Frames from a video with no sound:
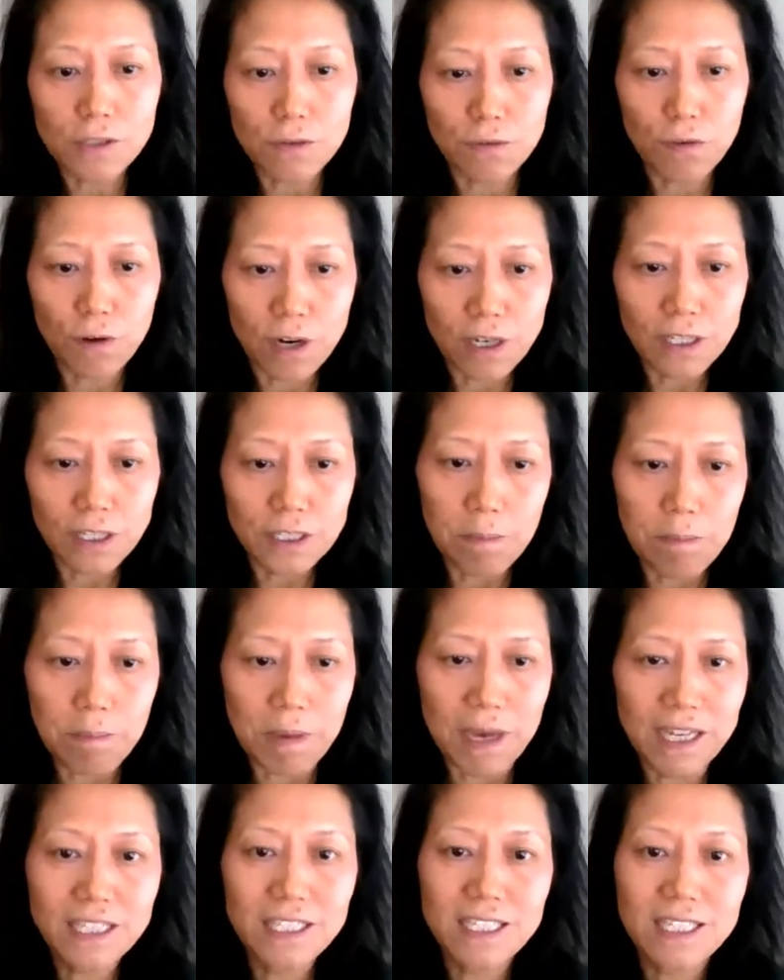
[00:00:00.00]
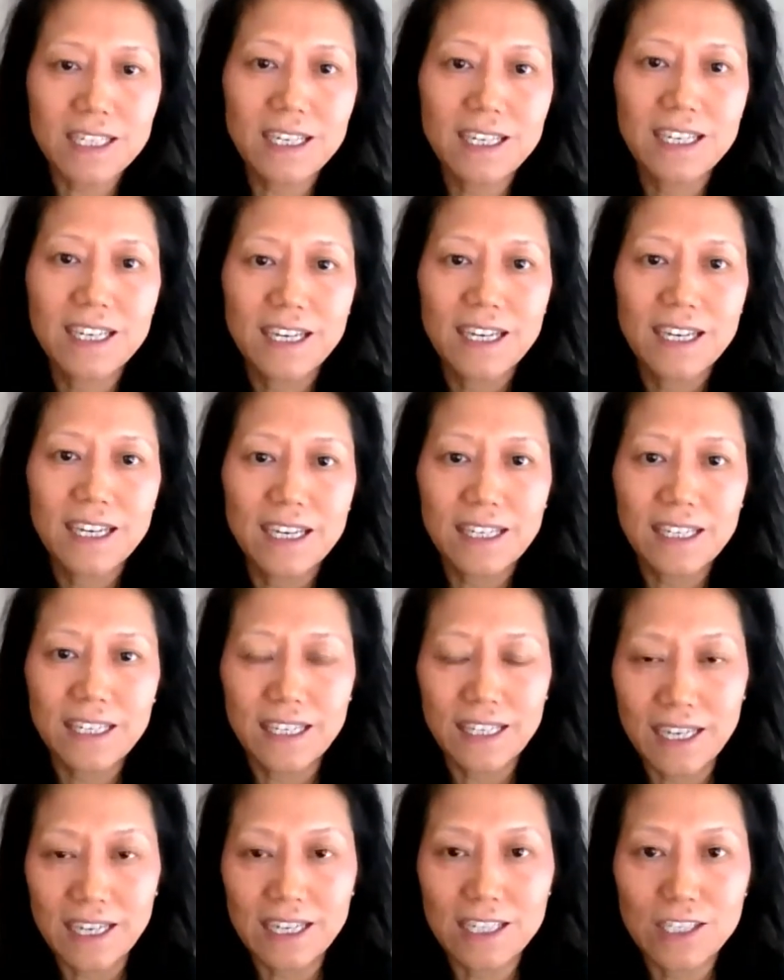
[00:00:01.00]
a little bit,
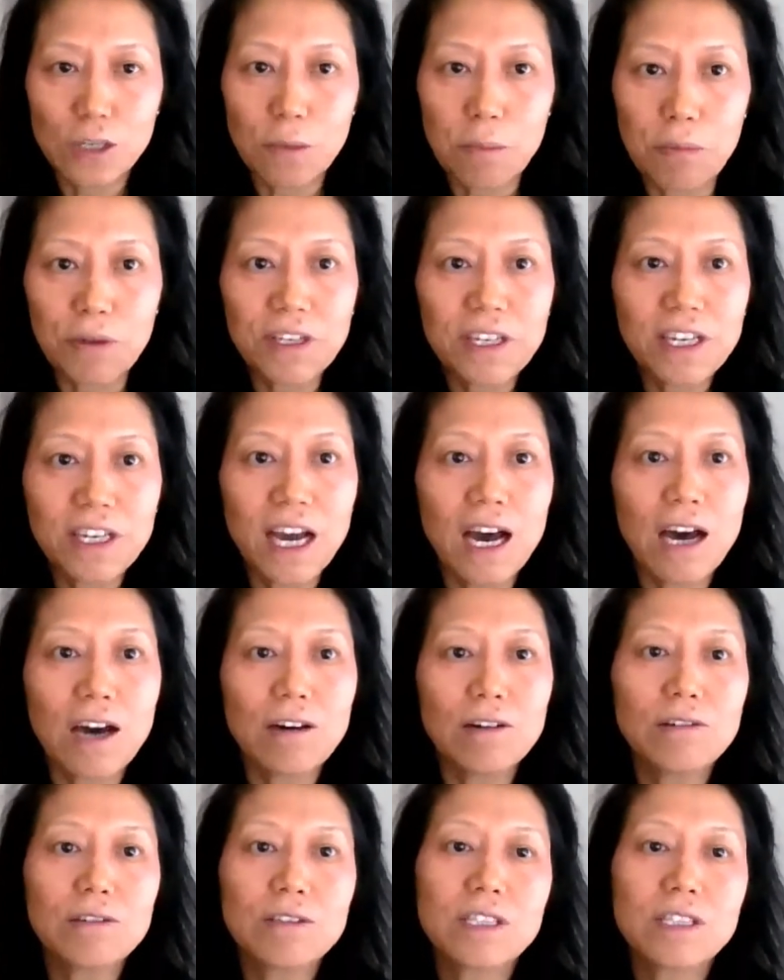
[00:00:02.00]
and bring out